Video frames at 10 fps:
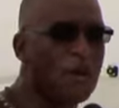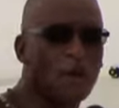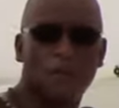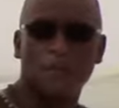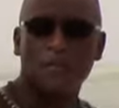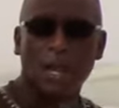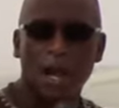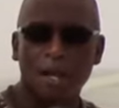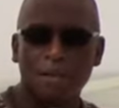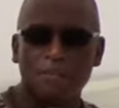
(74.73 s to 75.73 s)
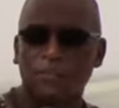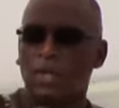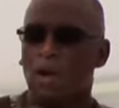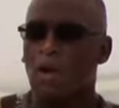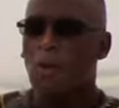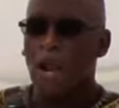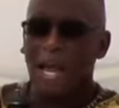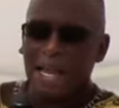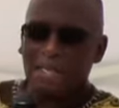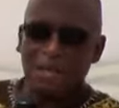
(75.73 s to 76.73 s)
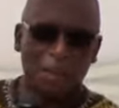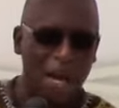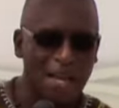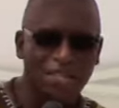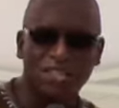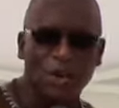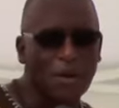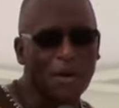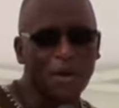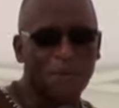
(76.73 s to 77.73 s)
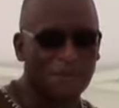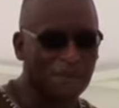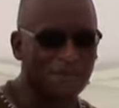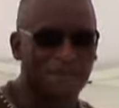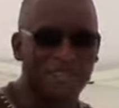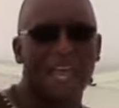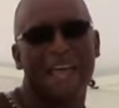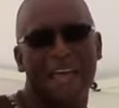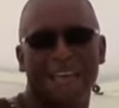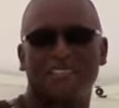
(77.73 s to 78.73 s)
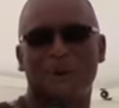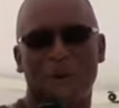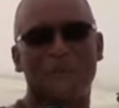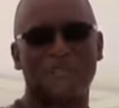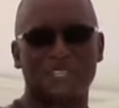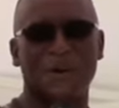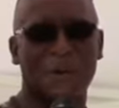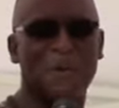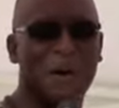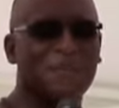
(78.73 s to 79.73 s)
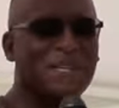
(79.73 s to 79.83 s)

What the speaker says: gon' I got the mic, so it'll be showing him up